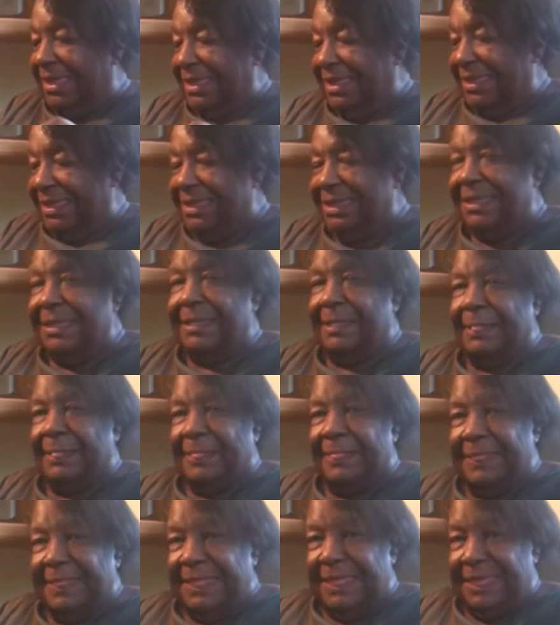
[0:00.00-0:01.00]
before you
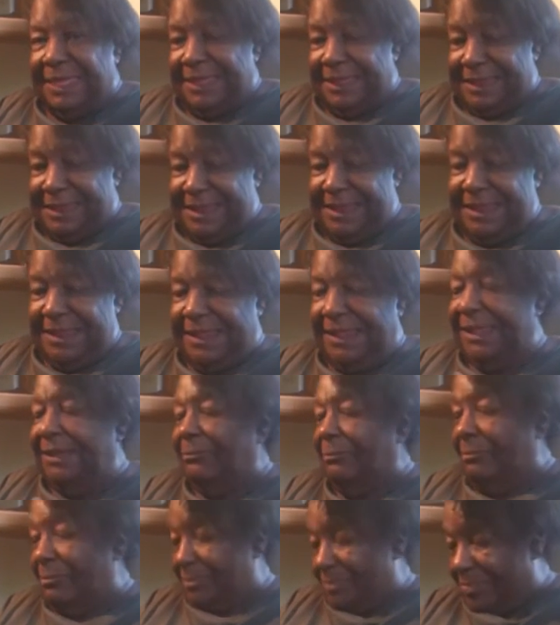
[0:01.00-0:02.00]
started wrapping, then you
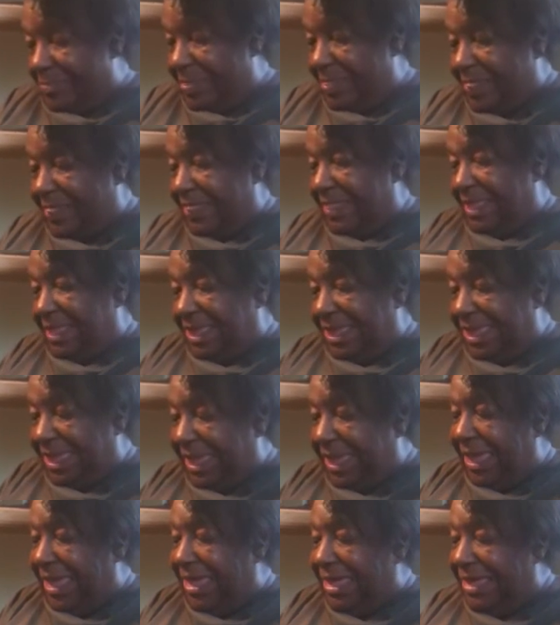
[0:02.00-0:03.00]
don't have to remember.